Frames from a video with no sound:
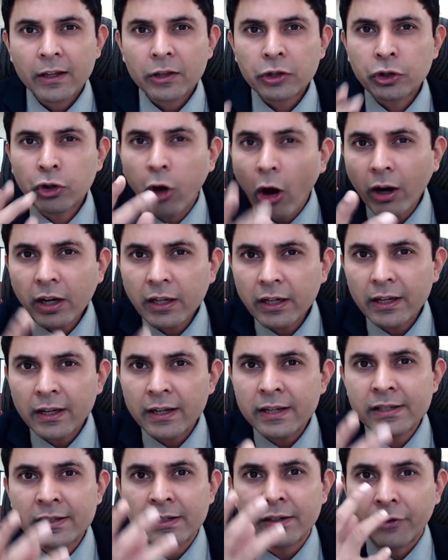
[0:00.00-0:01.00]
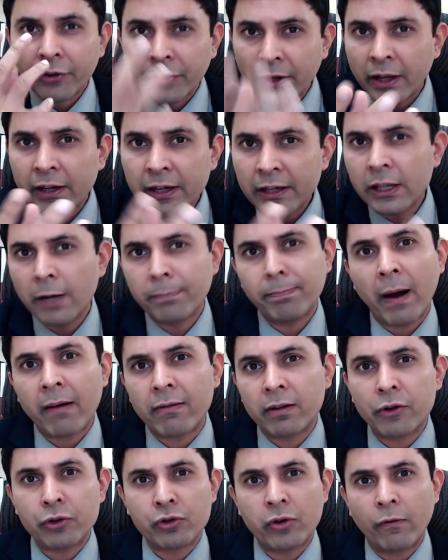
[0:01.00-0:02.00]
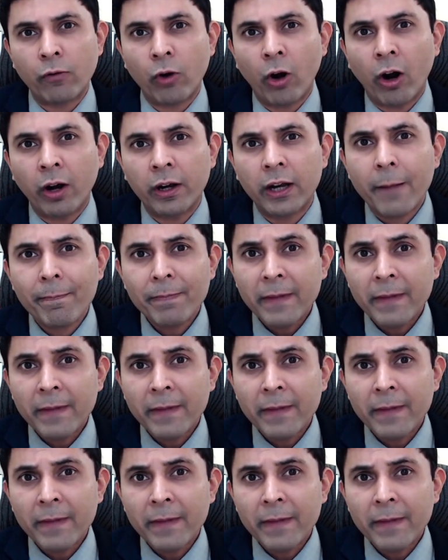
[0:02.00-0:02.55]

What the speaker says: Thought is really the power which you have got.